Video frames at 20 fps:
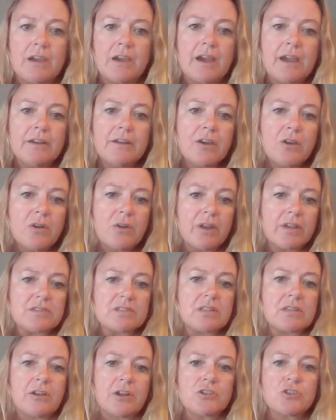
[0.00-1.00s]
Idaho has
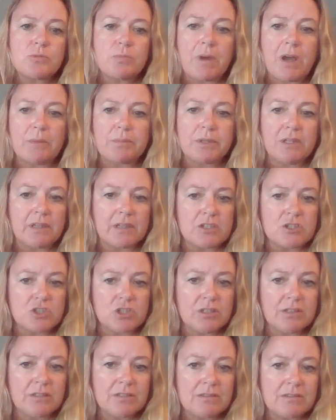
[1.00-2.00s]
a larger
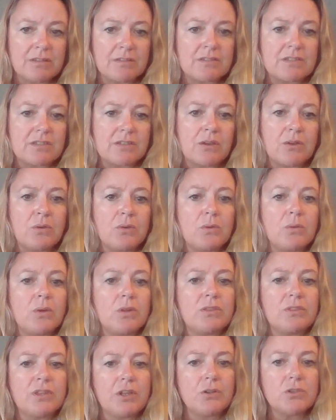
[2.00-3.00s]
population, so
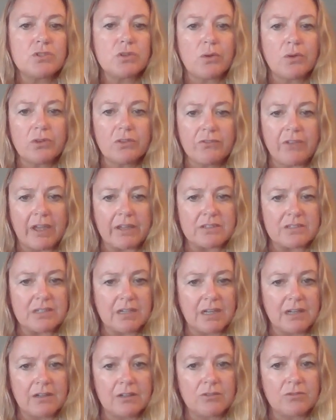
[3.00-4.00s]
their total
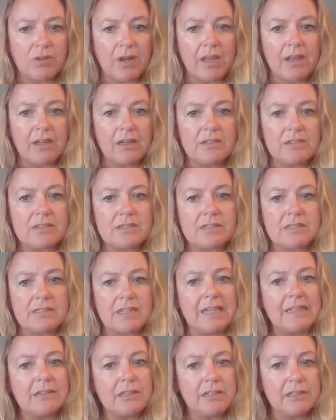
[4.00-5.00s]
vaccinated rate is
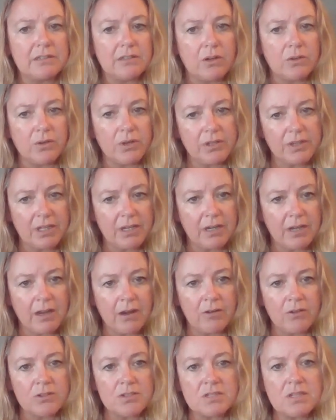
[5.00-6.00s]
slightly lower than
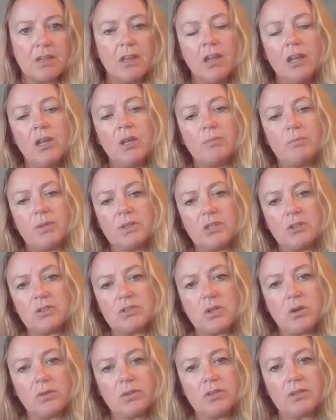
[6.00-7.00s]
ours, but their
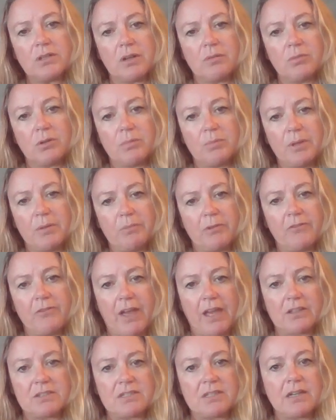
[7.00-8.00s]
total number of people
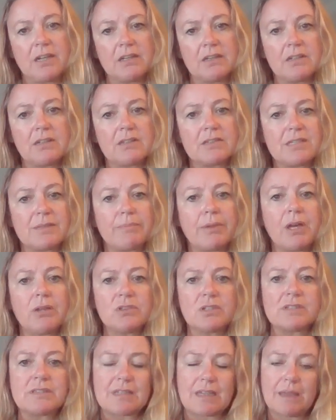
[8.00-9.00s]
vaccinated is about
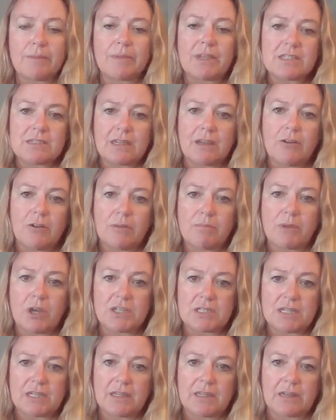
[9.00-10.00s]
the same as here in
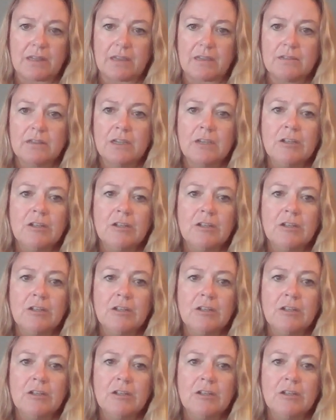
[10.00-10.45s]
Montana.